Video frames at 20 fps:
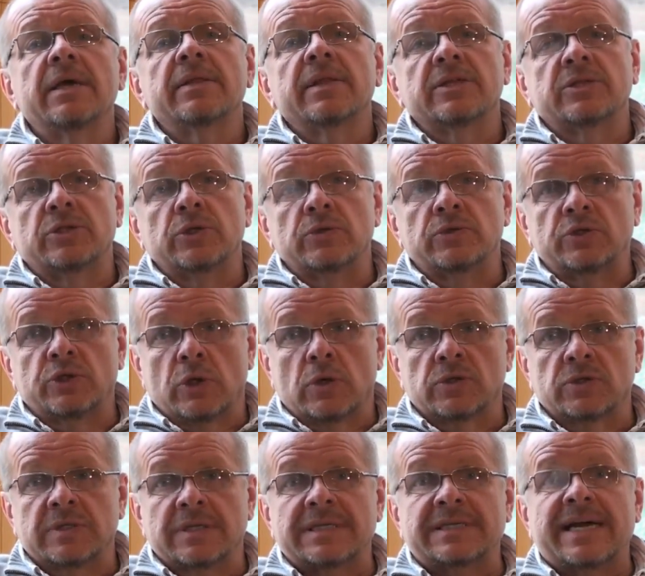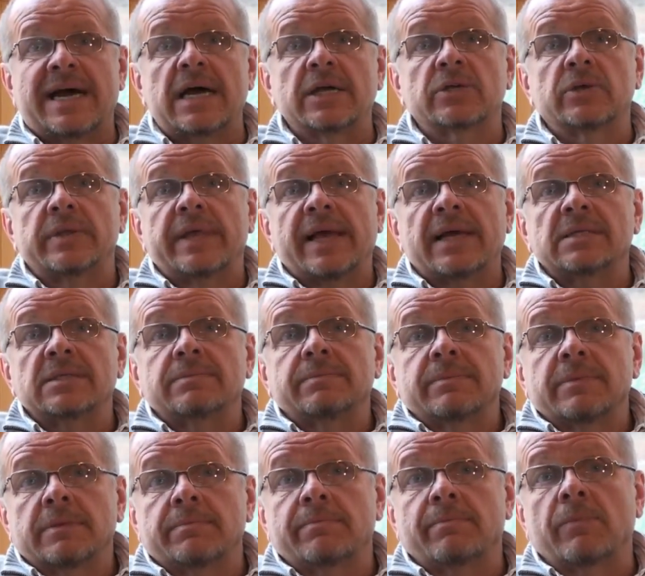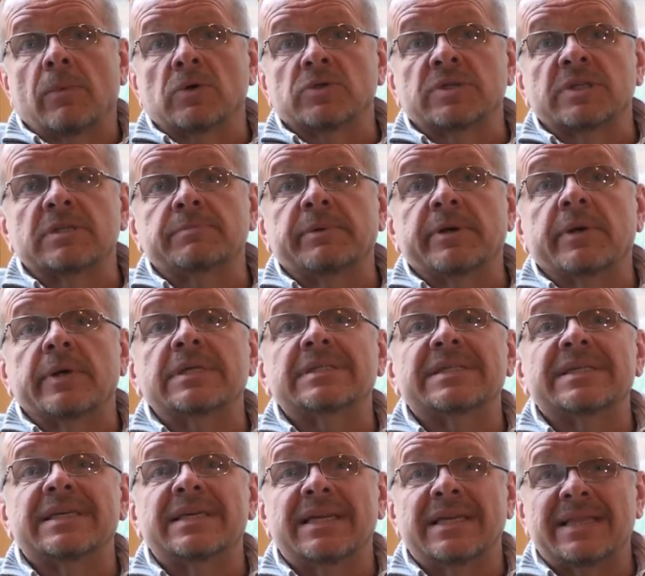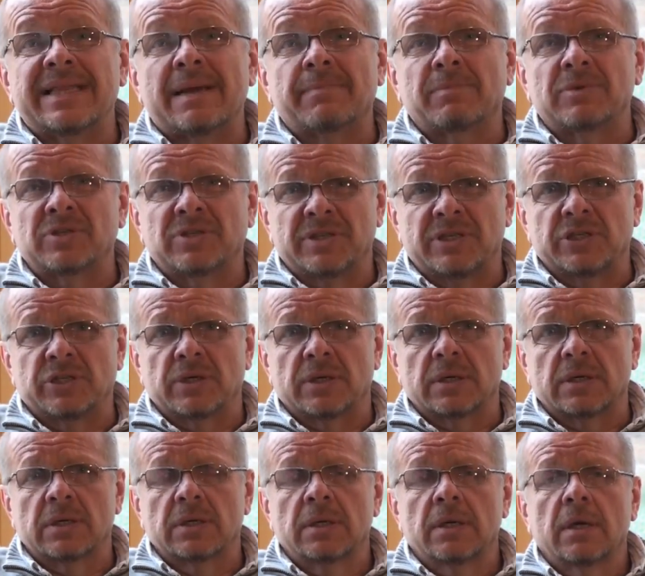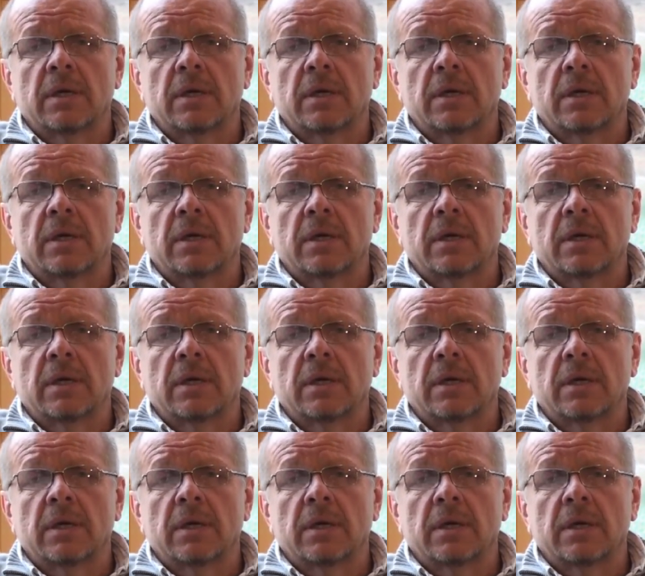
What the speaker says: that you've chosen a doctor that has most experience in that procedure.